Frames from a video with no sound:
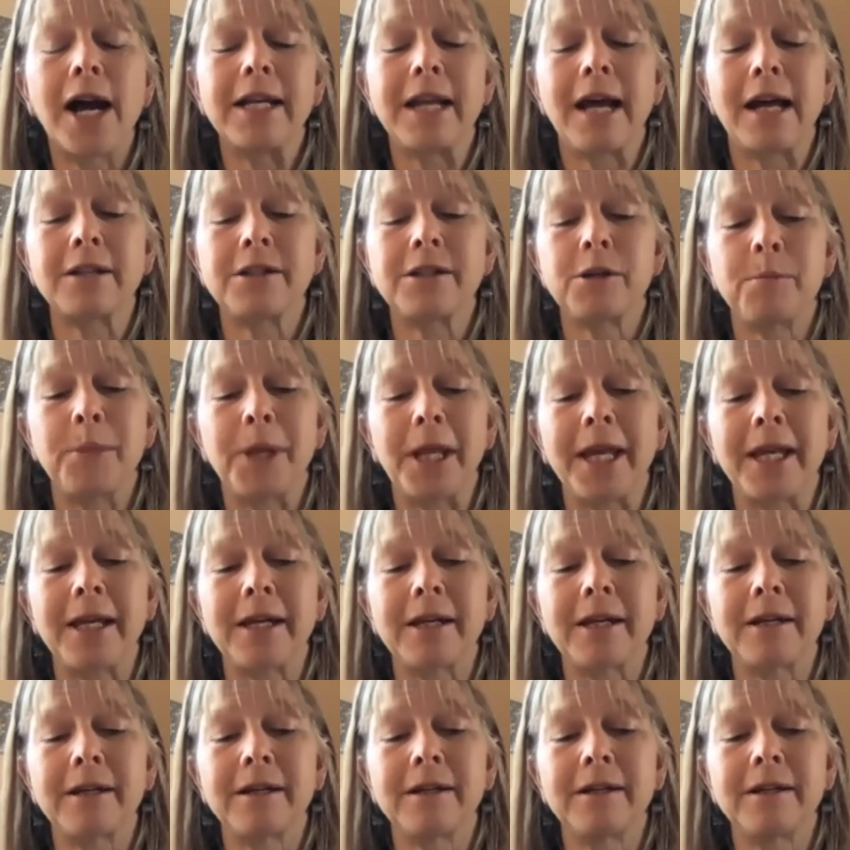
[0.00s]
not to
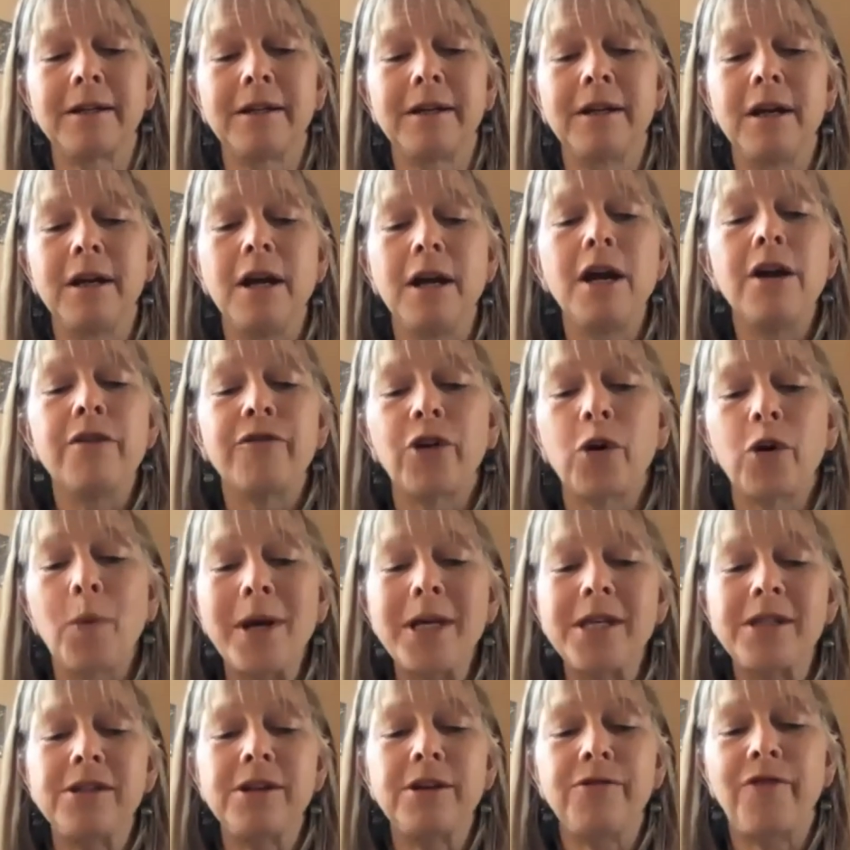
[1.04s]
blink, for
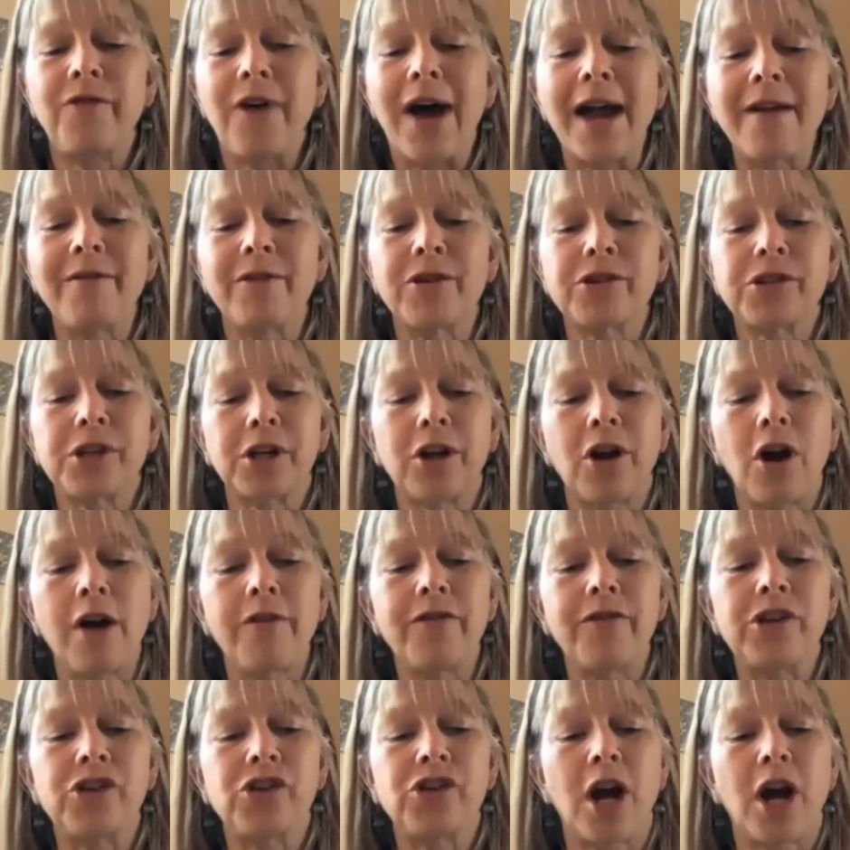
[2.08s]
wasted fibers at
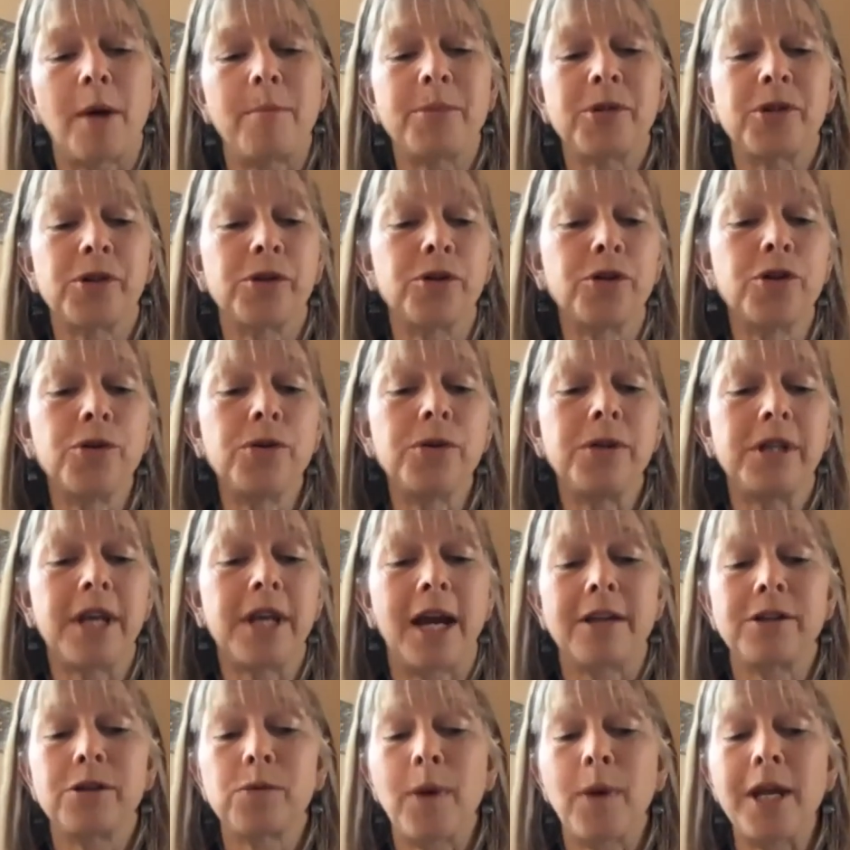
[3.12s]
coffee shops or
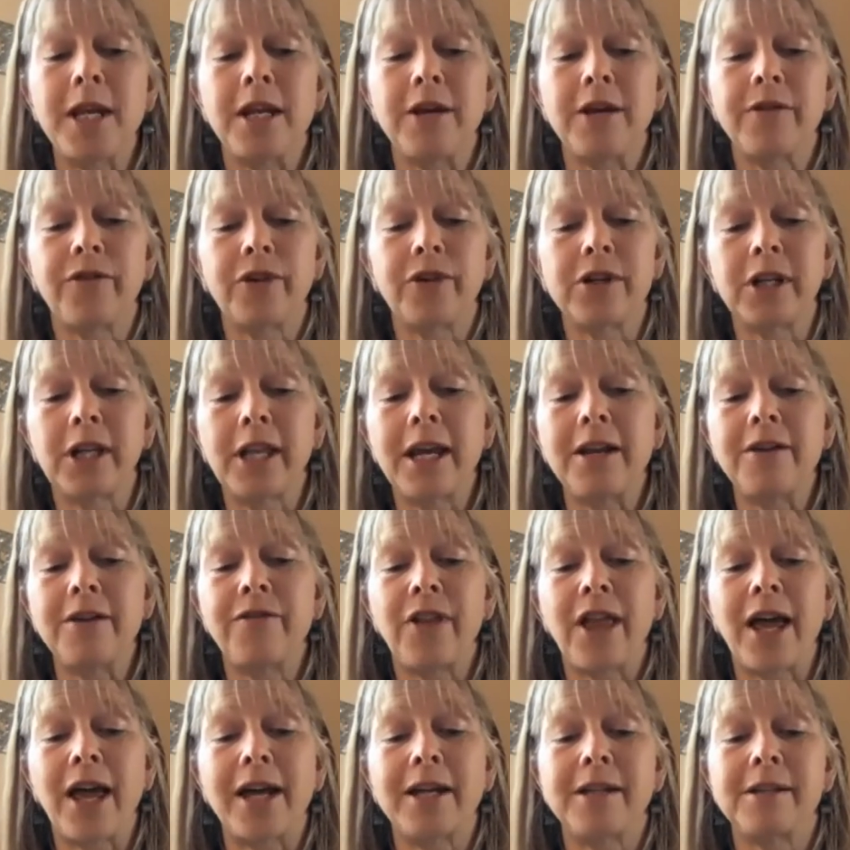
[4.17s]
newsstands waiting for delayed
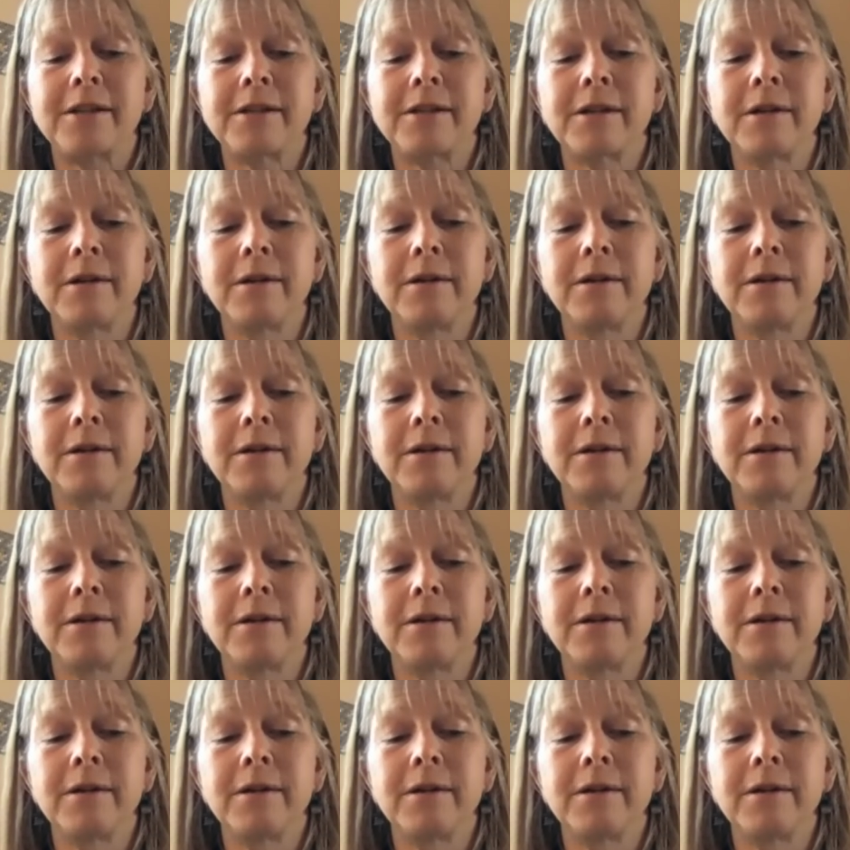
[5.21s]
flights,